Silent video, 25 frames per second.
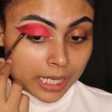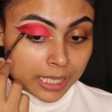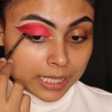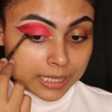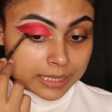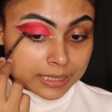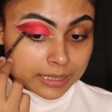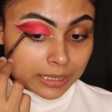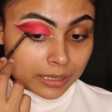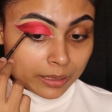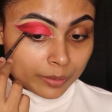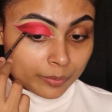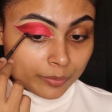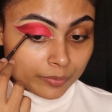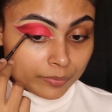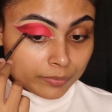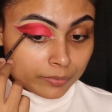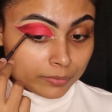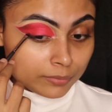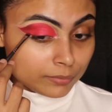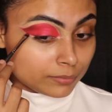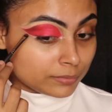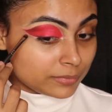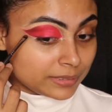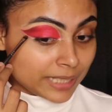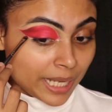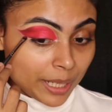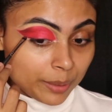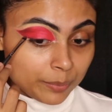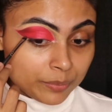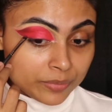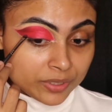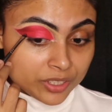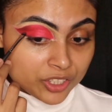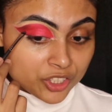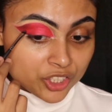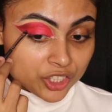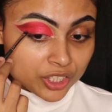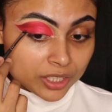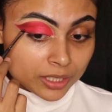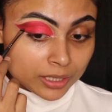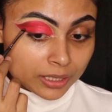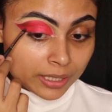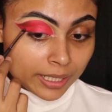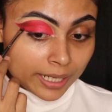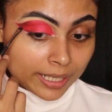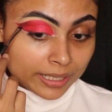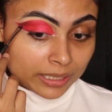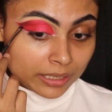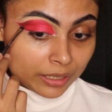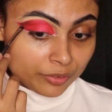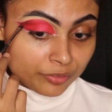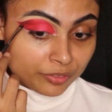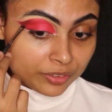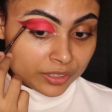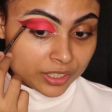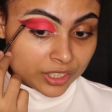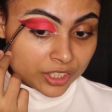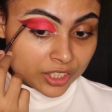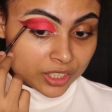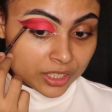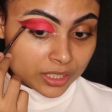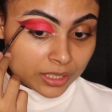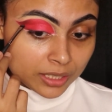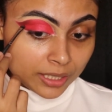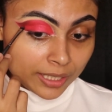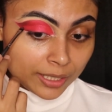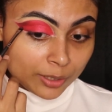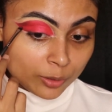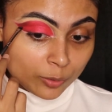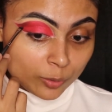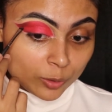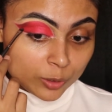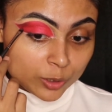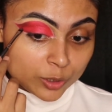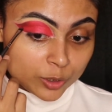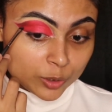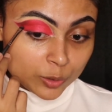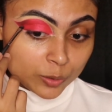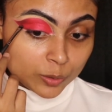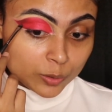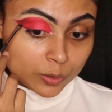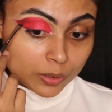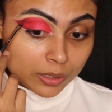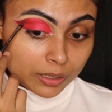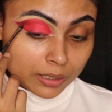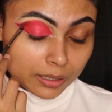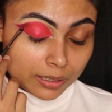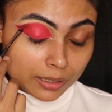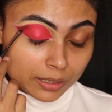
some dimension and definition, and also